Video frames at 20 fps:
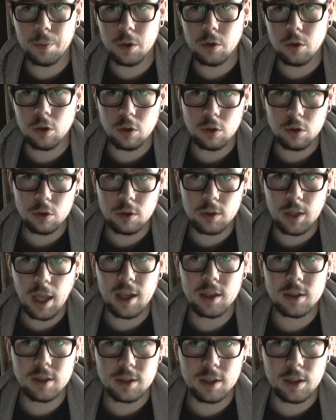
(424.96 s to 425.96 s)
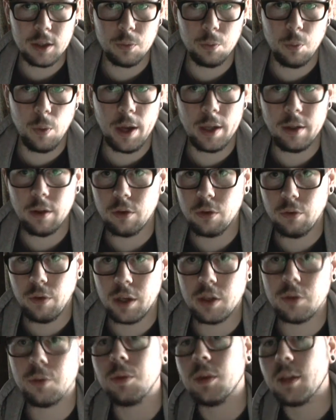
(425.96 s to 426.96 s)
because that's the way the
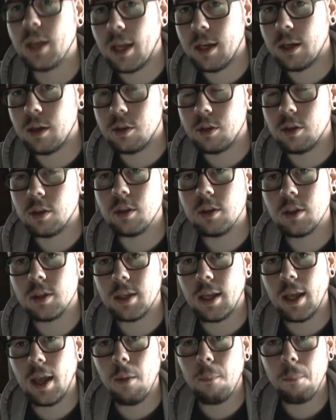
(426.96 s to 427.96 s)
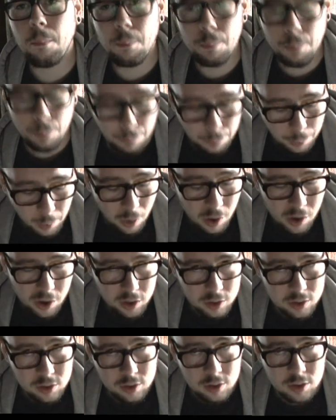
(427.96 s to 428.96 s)
director intended you to see it.
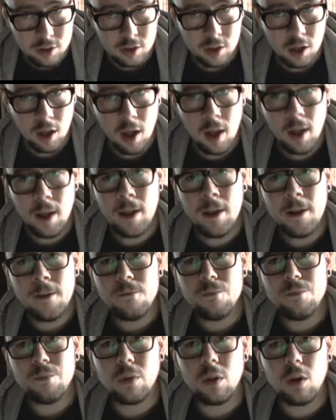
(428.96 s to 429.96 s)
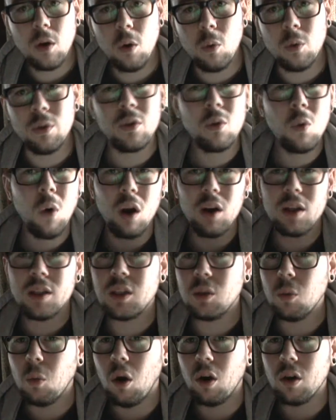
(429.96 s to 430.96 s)
But with
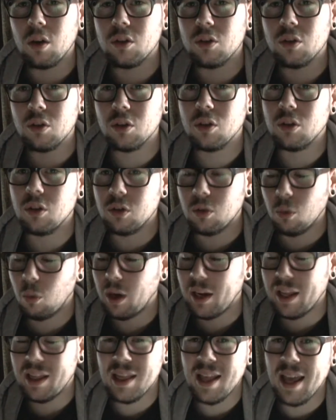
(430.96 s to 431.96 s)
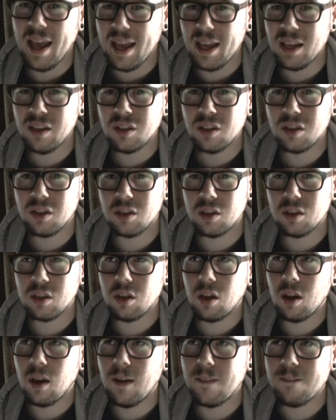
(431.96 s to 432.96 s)
quality wise such as the one in this,
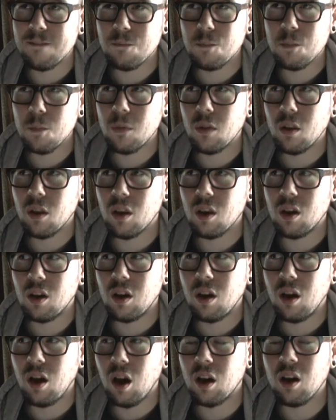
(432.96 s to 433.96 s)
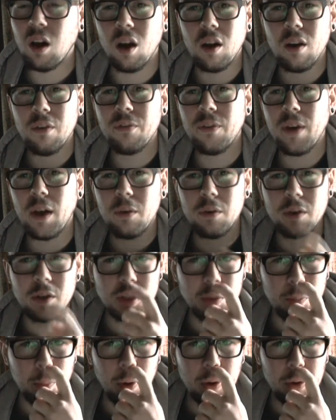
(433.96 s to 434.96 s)
I kind of found
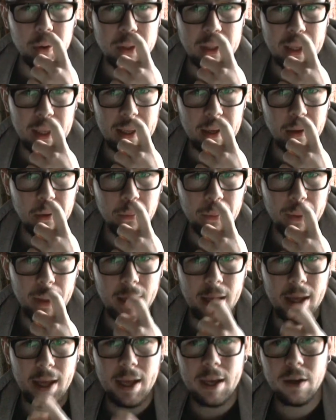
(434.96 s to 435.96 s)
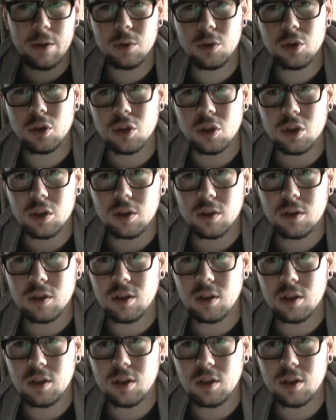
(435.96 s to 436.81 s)
it spoilt it a little bit. It was just,